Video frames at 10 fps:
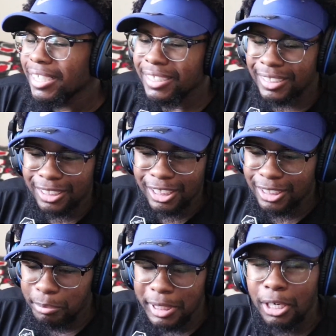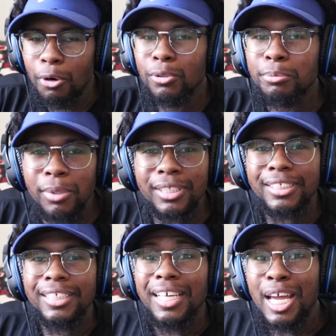Is to be the older
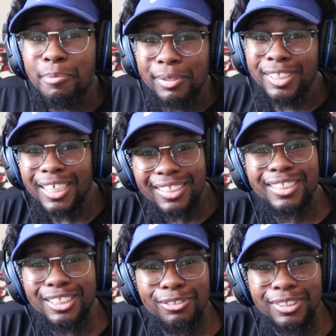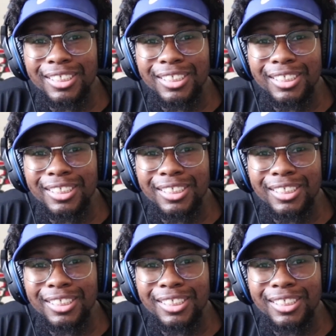brother and protect his little